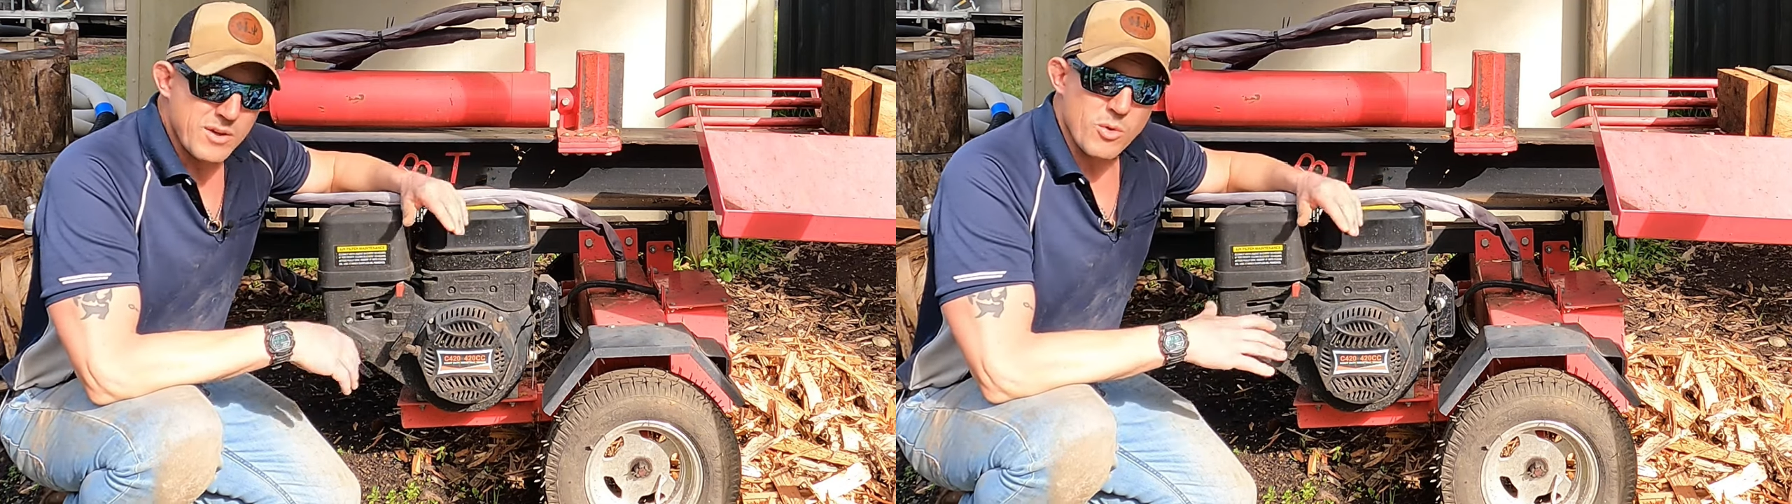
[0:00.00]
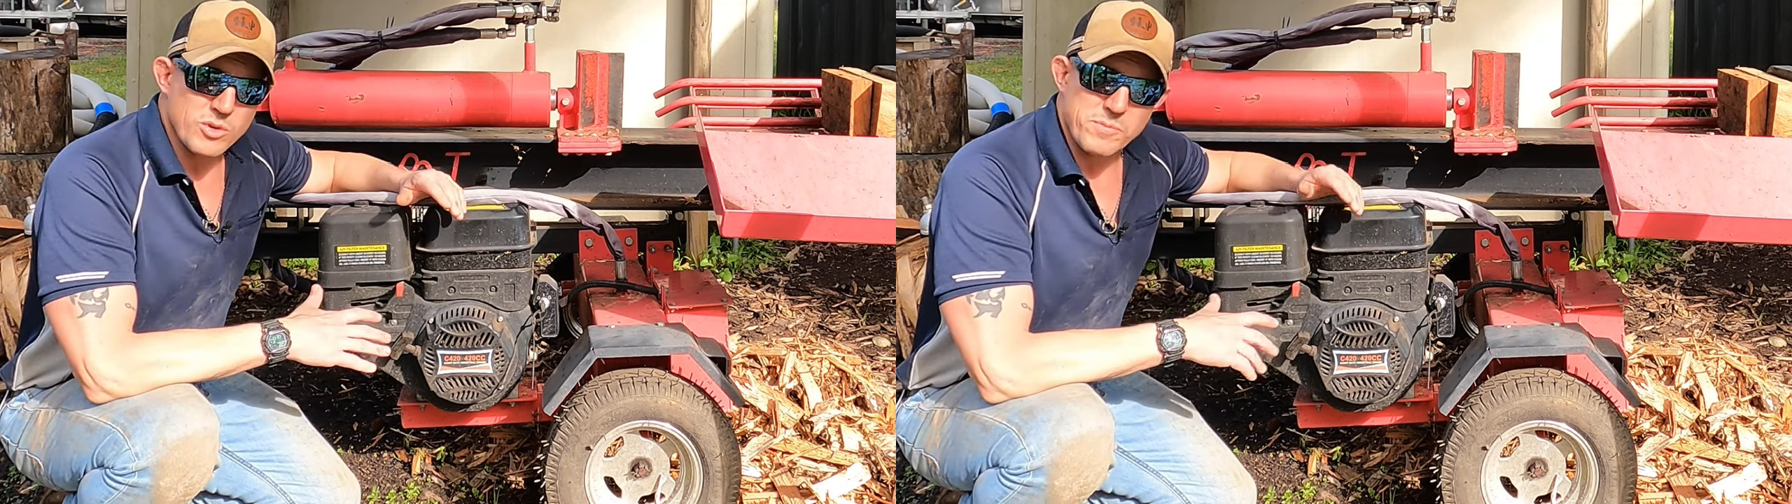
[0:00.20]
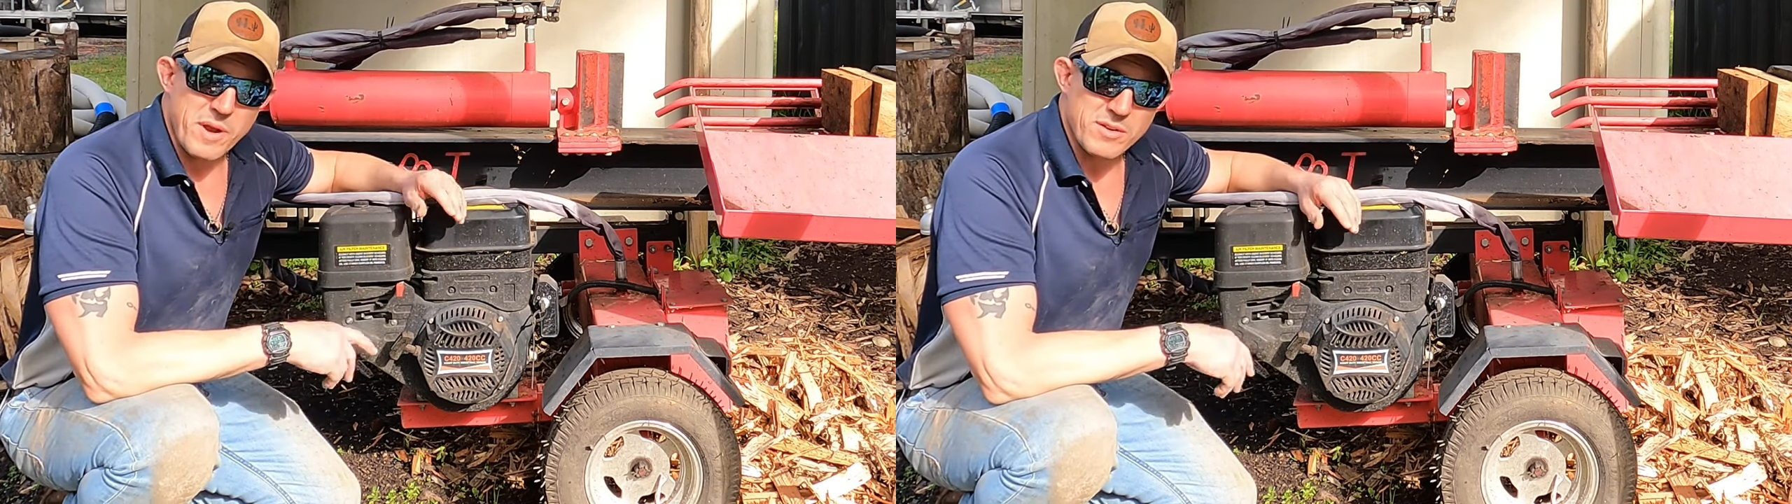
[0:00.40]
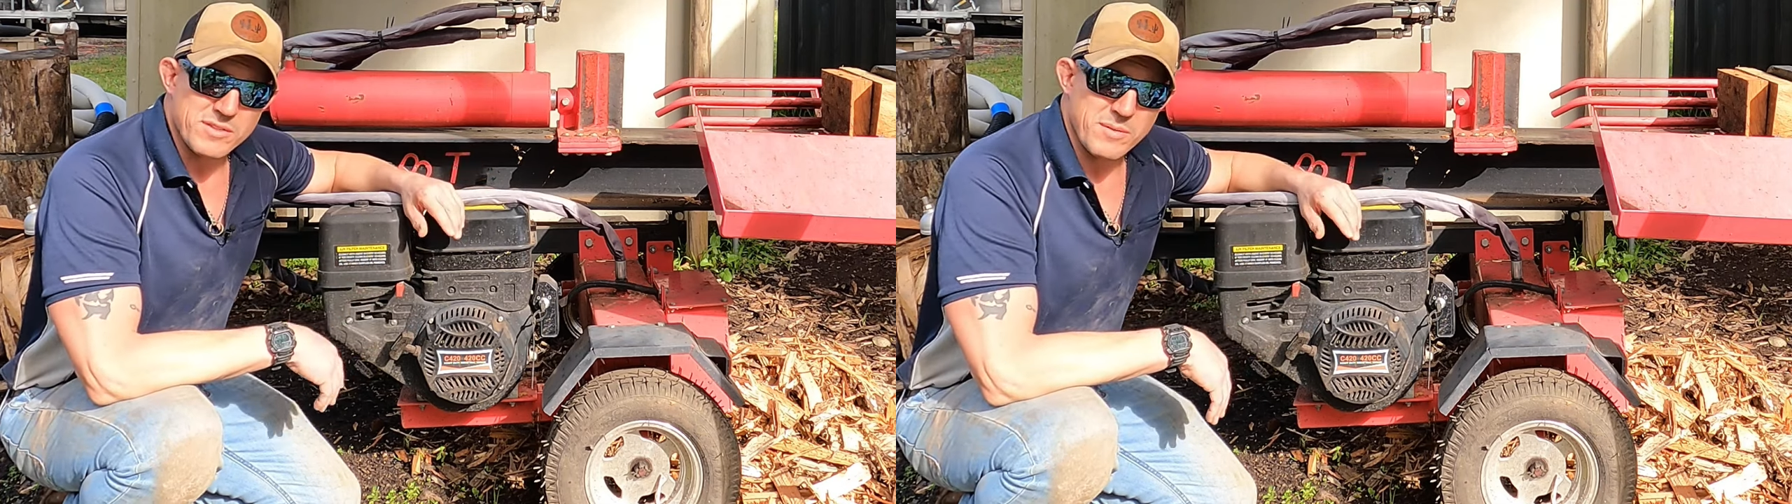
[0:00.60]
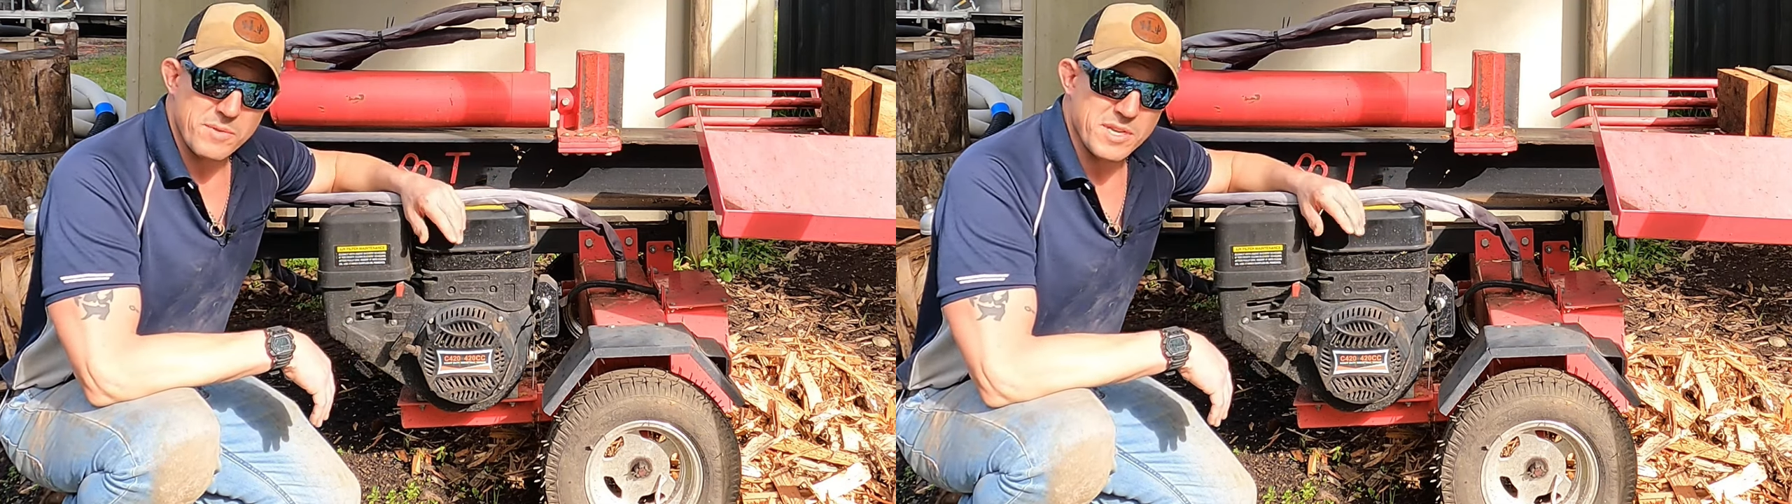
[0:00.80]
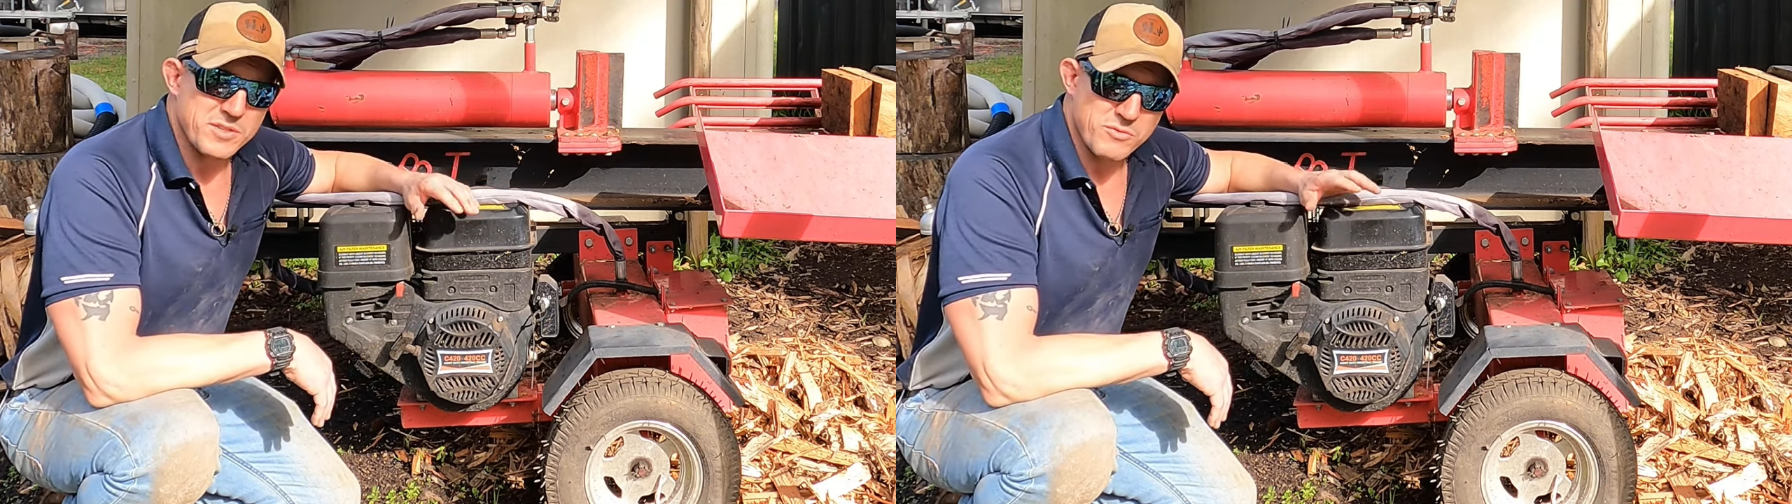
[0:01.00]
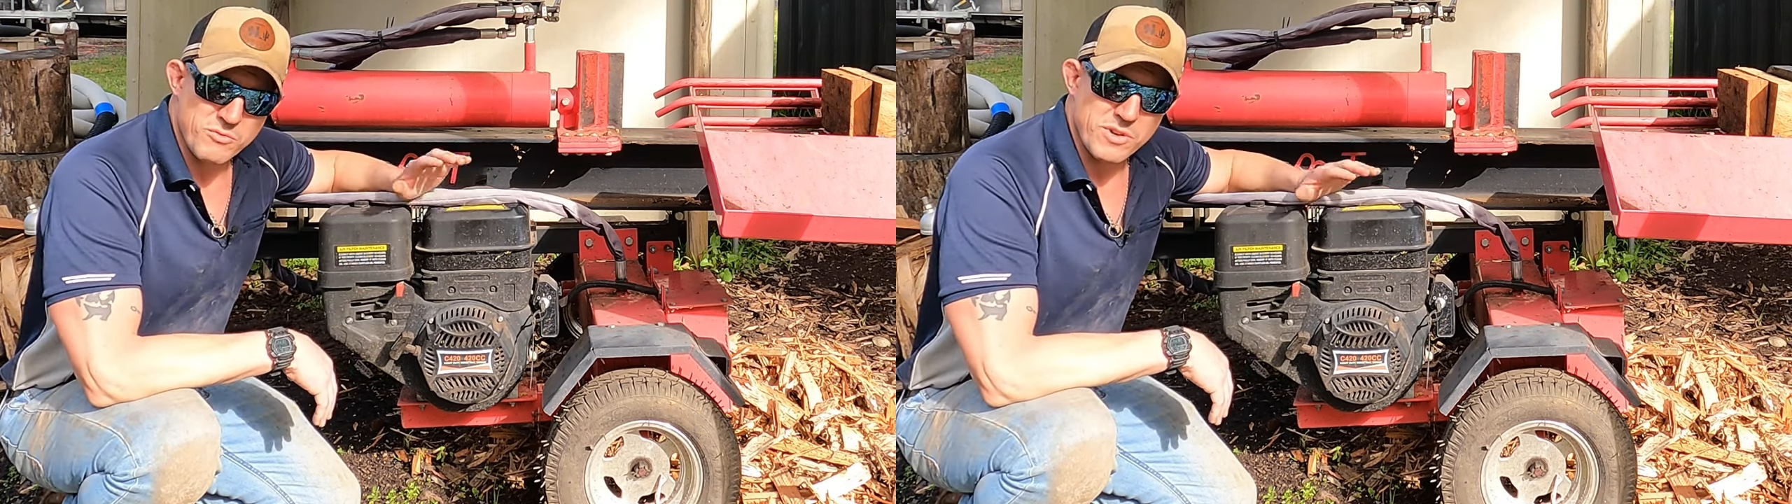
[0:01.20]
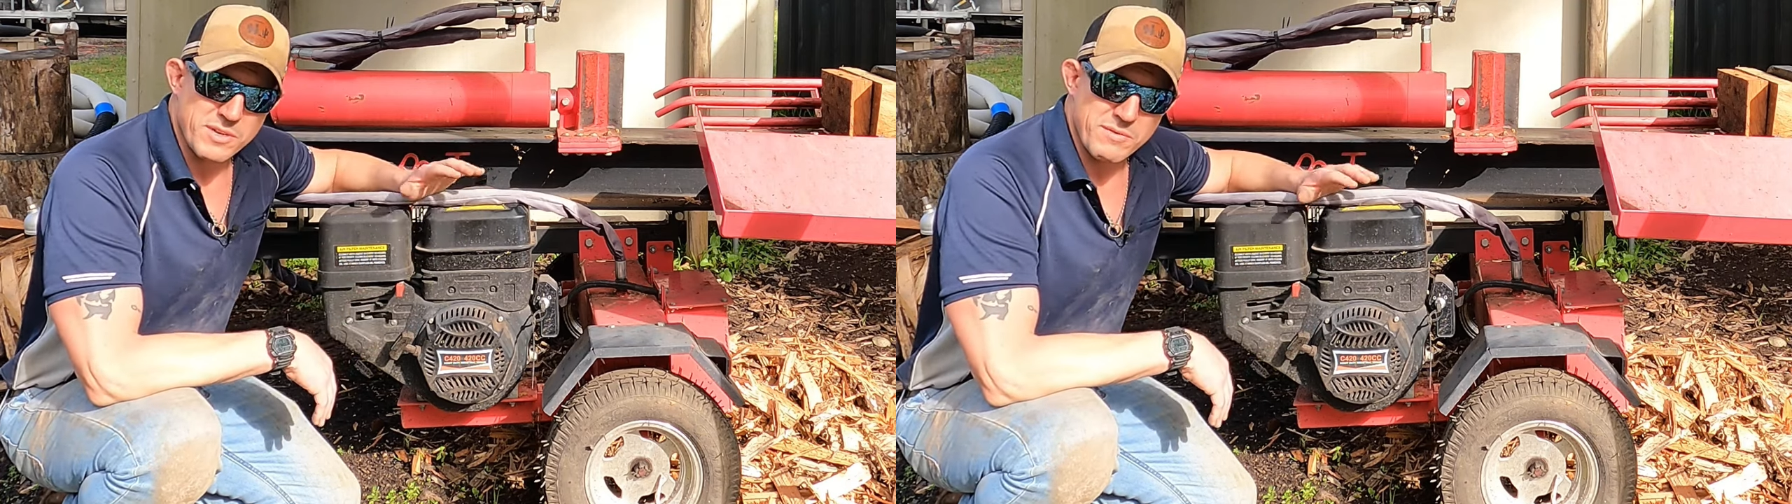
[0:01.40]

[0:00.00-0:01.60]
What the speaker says: horsepower or something. It's really,